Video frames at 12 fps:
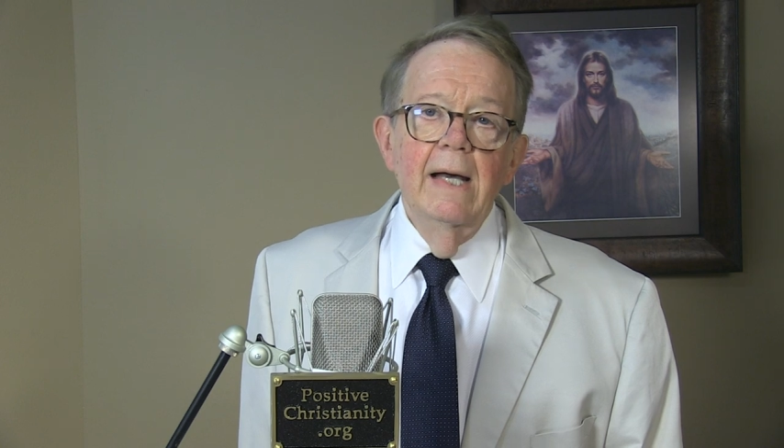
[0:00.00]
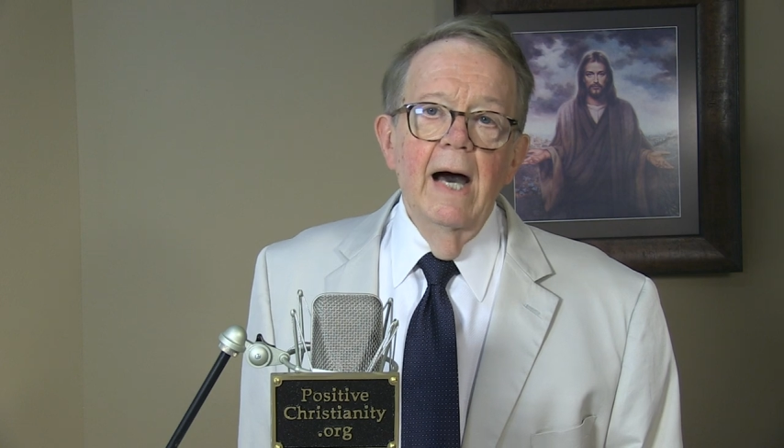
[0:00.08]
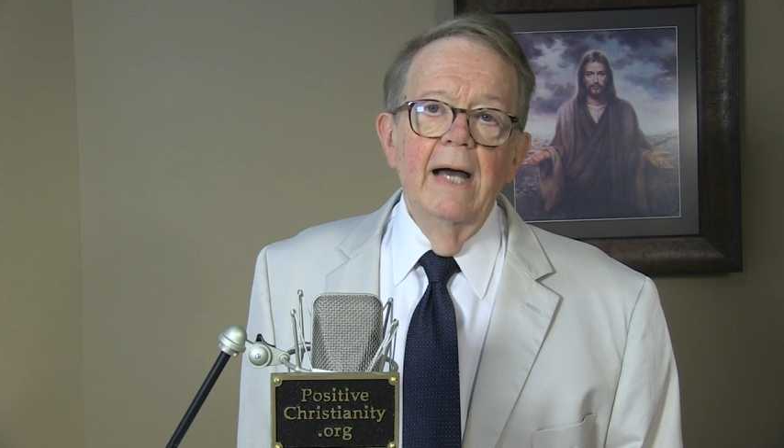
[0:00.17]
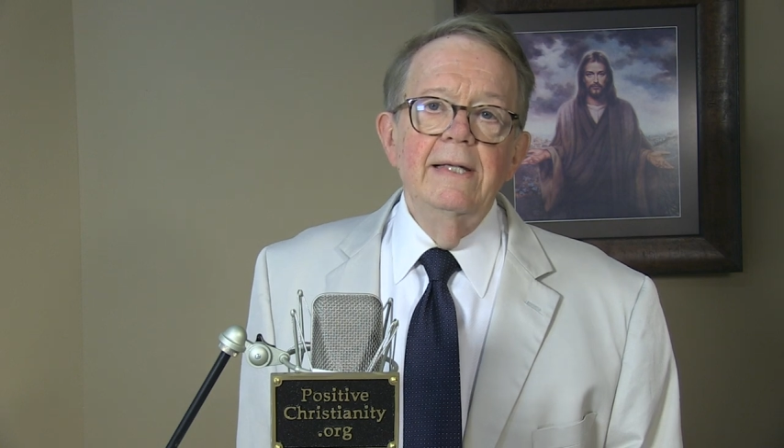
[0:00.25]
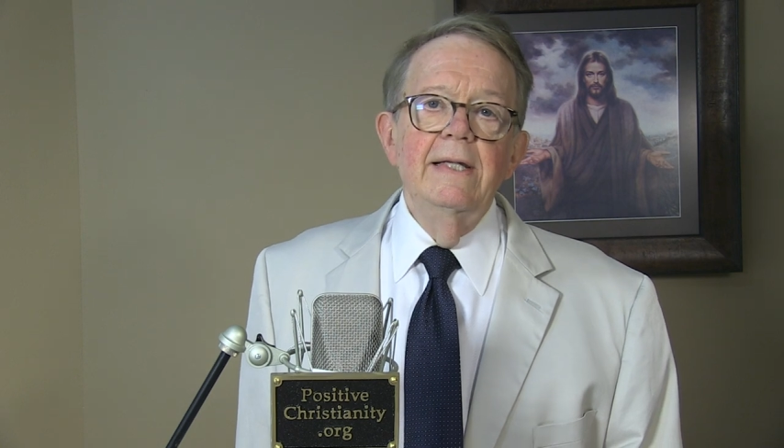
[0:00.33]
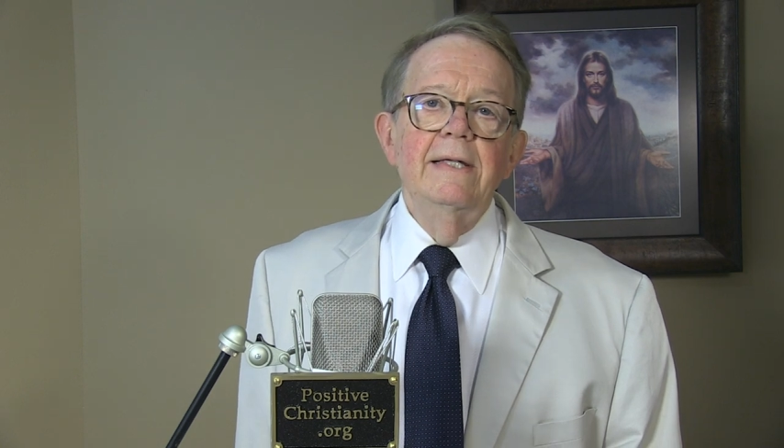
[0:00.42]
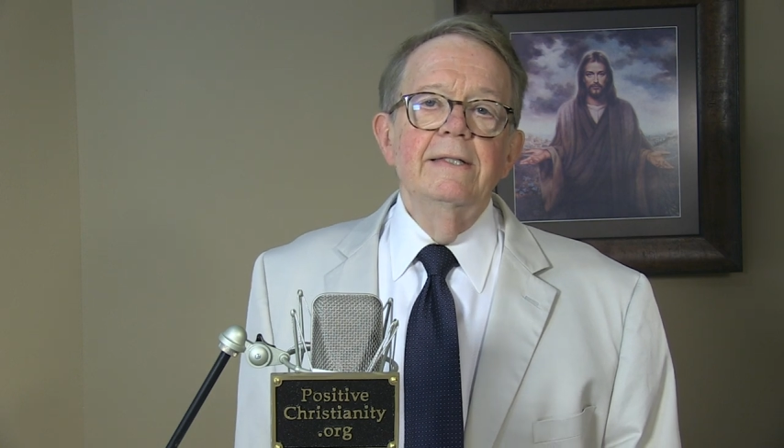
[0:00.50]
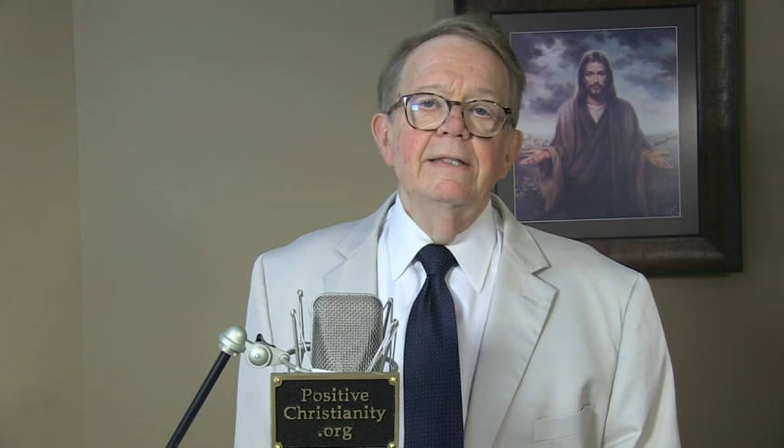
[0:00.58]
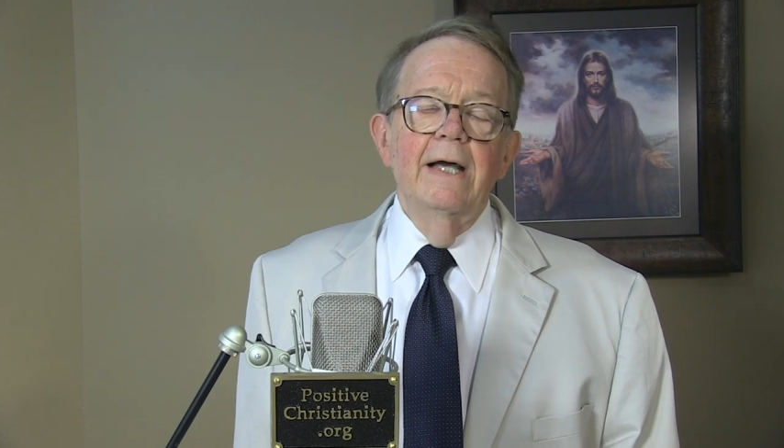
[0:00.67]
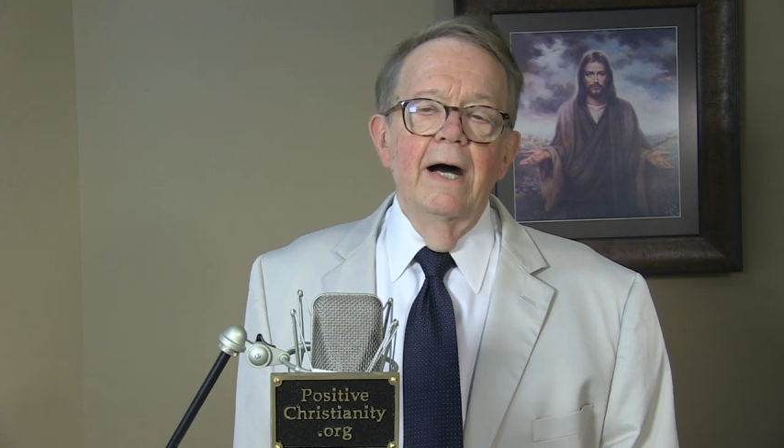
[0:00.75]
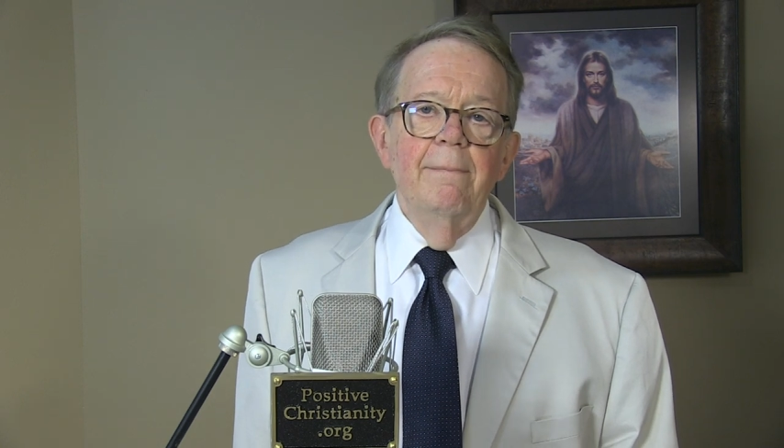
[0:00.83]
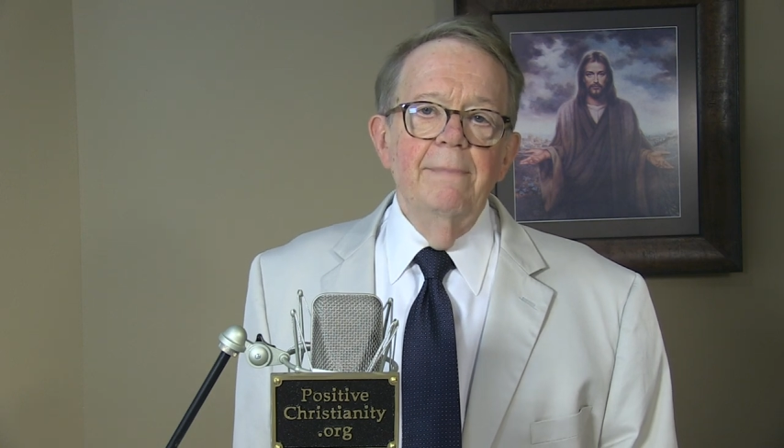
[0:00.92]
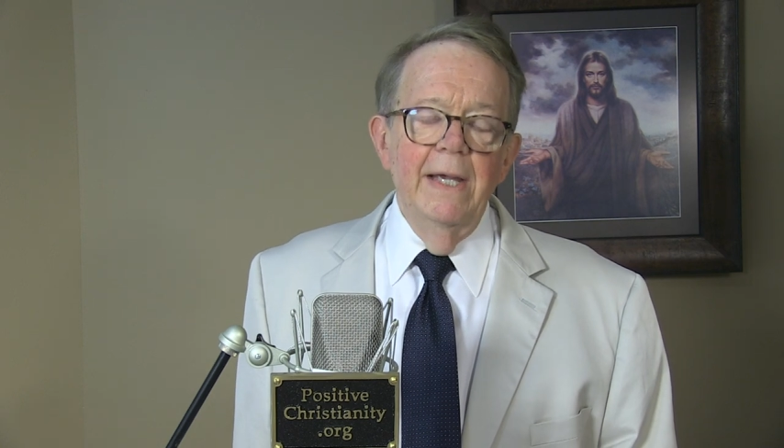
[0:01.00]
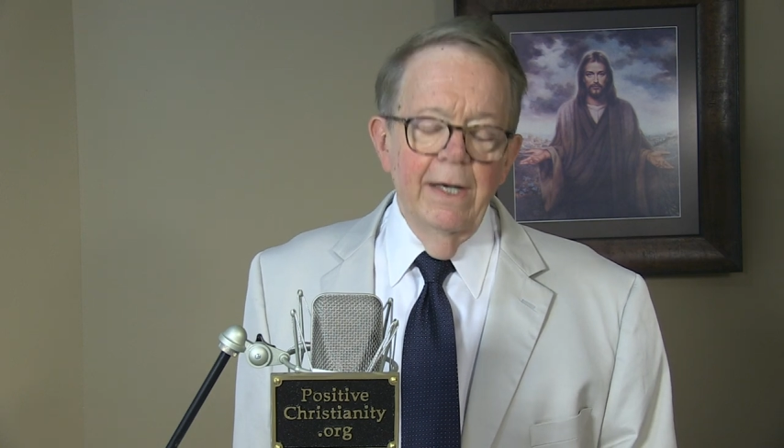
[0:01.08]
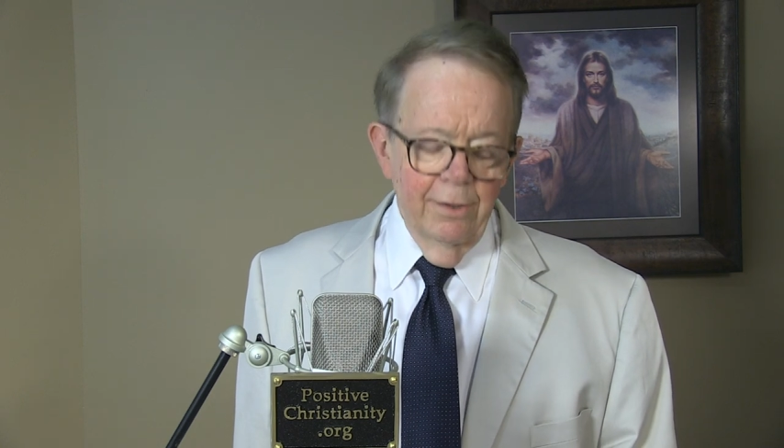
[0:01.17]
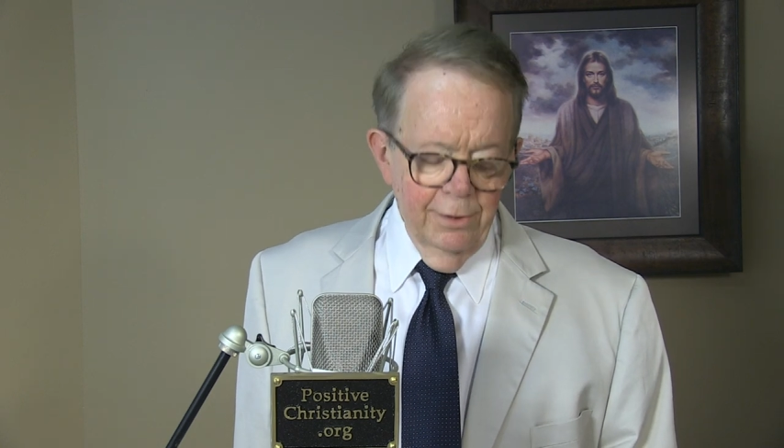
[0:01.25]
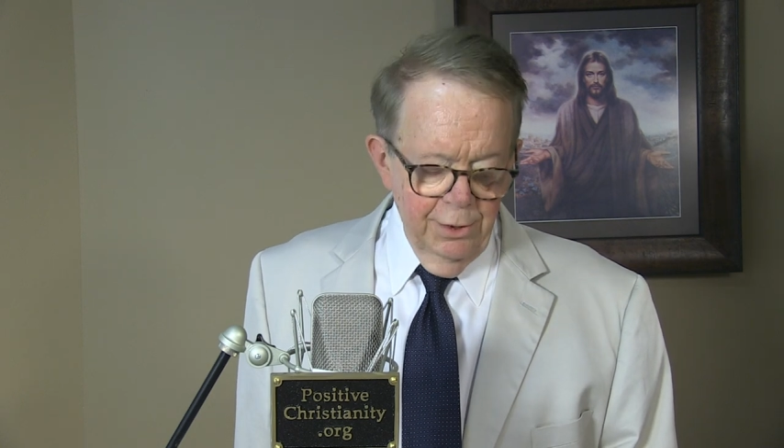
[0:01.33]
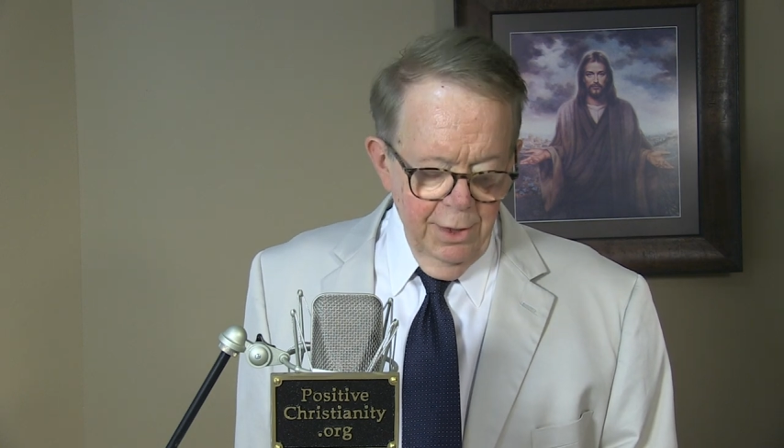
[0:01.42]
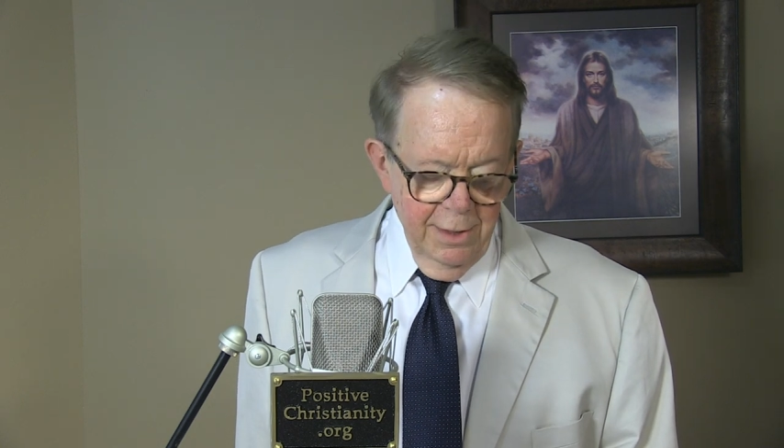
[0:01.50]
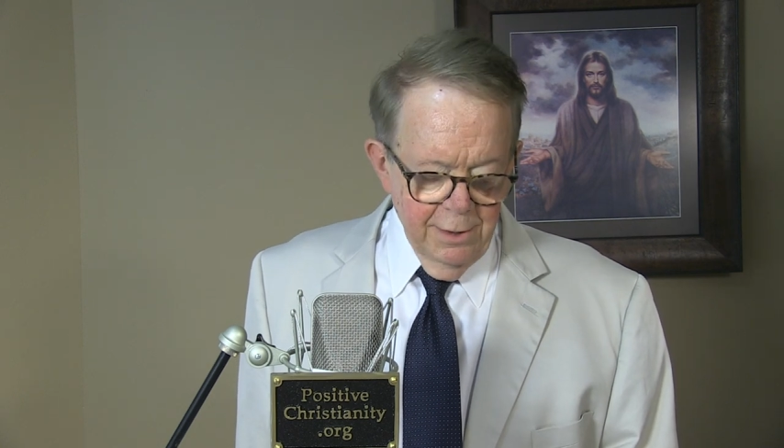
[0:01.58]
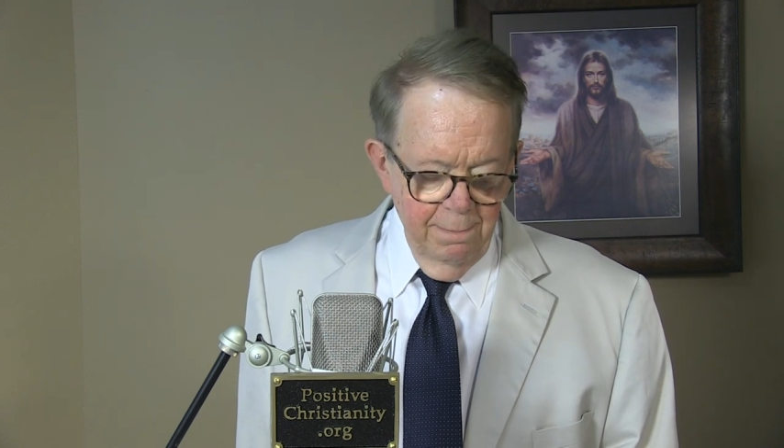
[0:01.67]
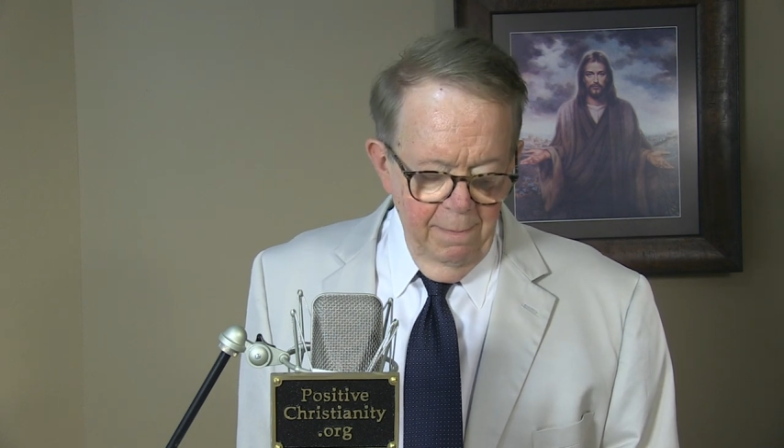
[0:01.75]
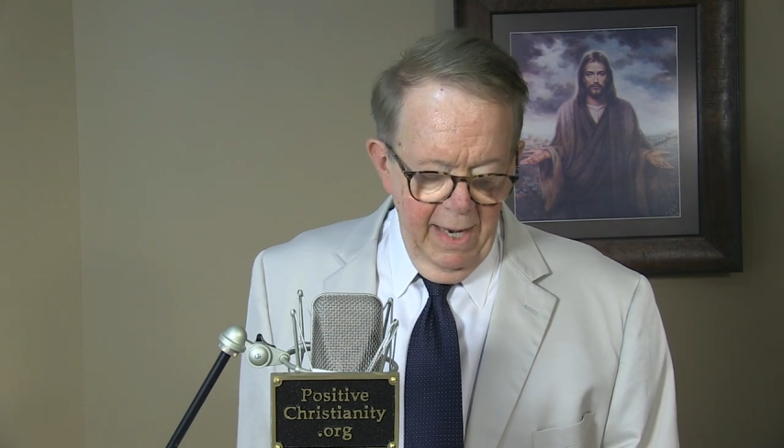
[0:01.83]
I didn't come here just